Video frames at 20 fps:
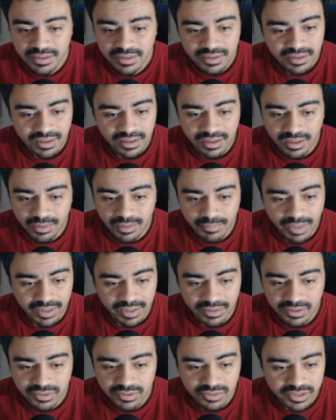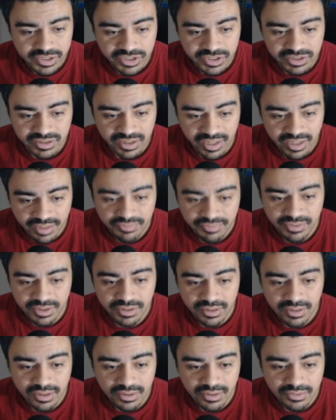I literally just left it
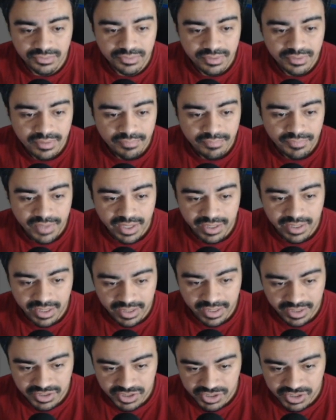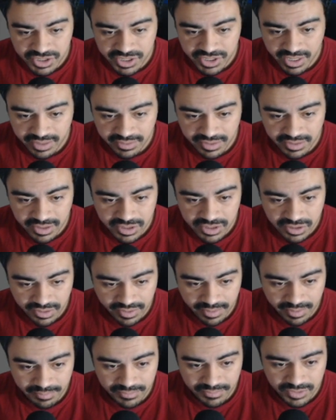alone, and then I just checked each of
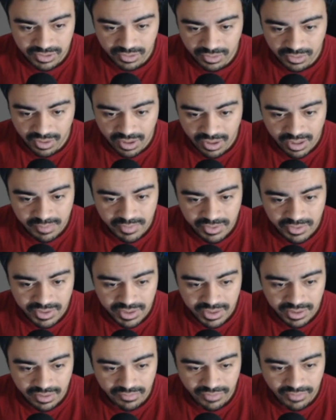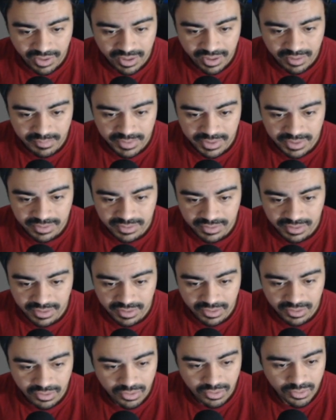them. So Armory, Environment, and
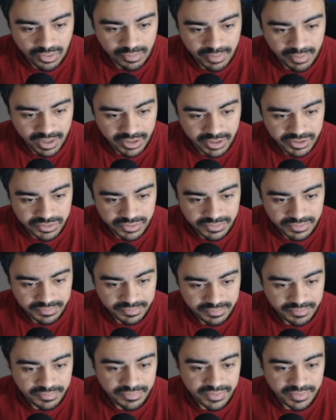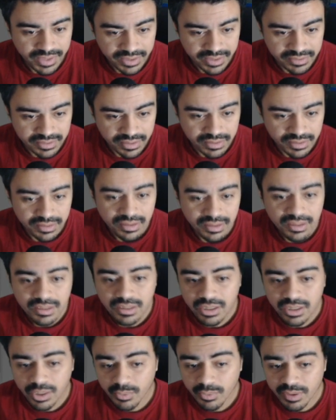then the Core module. That's it.
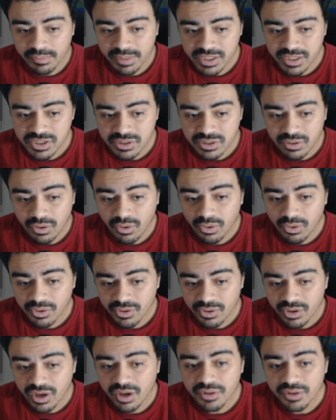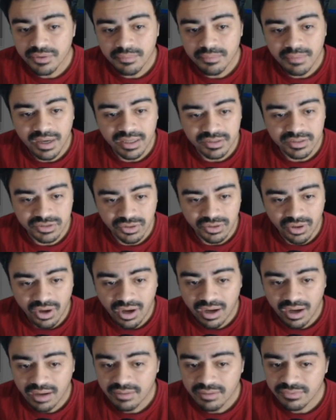You want to make sure all your other mods are
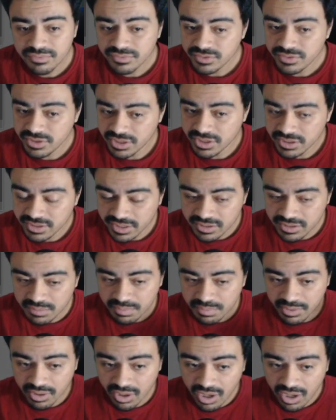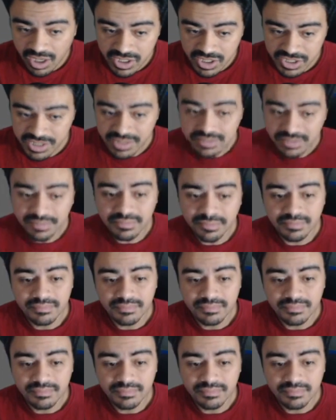off, just as a precaution,